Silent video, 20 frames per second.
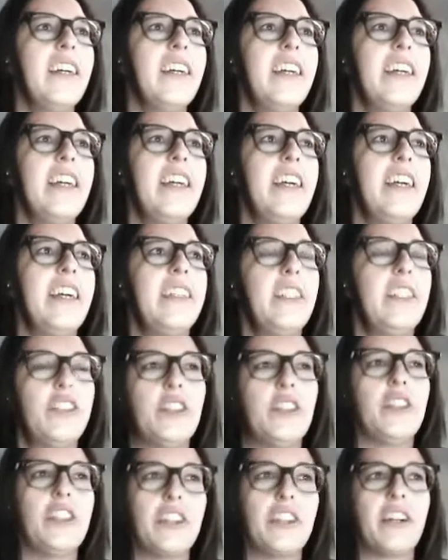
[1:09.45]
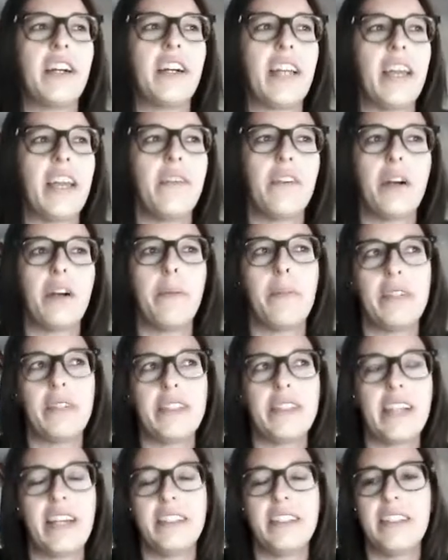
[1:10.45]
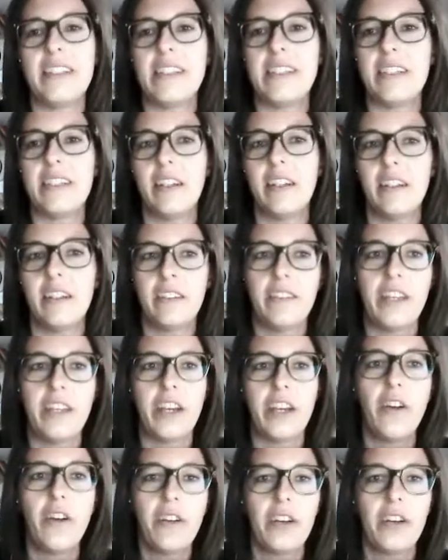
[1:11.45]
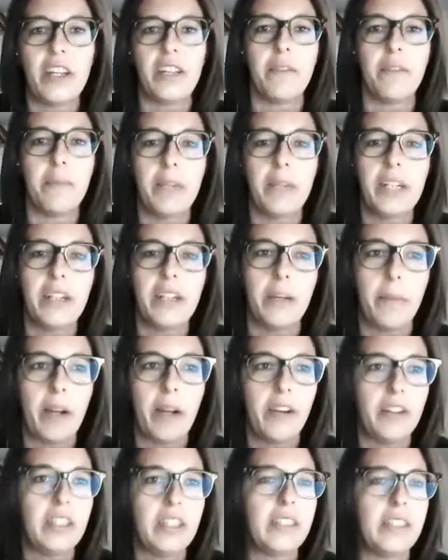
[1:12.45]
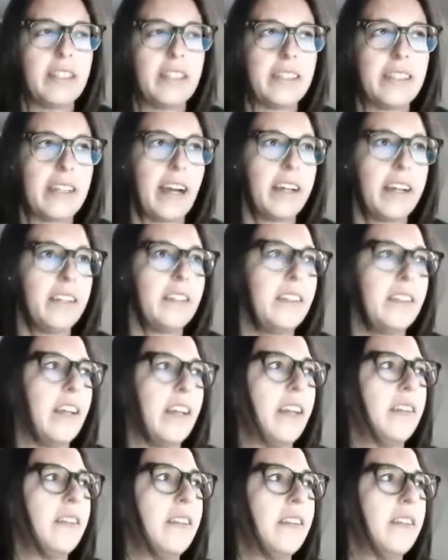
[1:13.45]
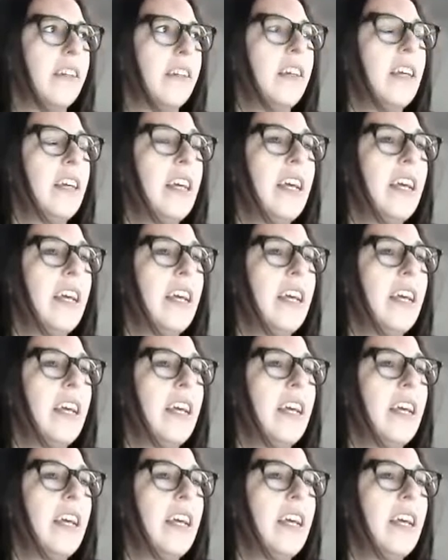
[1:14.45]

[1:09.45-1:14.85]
the Ciota Ciara Cave represents the only Middle Paleolithic site that